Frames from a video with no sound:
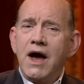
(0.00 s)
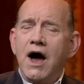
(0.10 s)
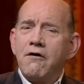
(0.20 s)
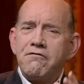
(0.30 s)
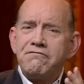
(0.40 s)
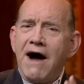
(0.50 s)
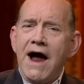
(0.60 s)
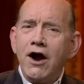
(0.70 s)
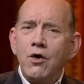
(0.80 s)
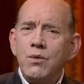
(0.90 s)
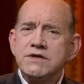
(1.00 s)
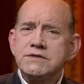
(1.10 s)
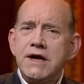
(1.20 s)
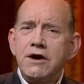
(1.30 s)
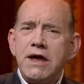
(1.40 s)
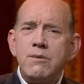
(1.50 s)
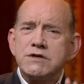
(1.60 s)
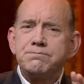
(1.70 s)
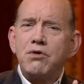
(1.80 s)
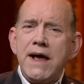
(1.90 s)
A fire was there. He
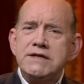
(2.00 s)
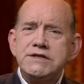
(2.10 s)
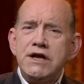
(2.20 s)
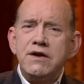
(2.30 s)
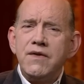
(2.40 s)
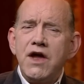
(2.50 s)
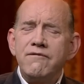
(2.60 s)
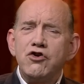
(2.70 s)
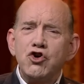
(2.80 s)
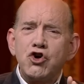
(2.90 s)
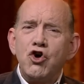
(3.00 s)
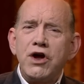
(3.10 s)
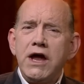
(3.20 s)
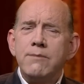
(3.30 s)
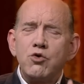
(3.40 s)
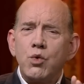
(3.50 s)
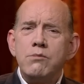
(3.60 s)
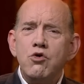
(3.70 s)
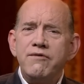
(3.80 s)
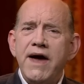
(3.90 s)
was placed into the oven to cook him, to
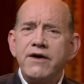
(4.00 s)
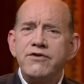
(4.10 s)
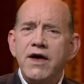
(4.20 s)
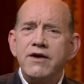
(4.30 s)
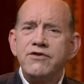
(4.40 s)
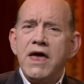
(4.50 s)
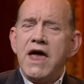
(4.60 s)
remove excess,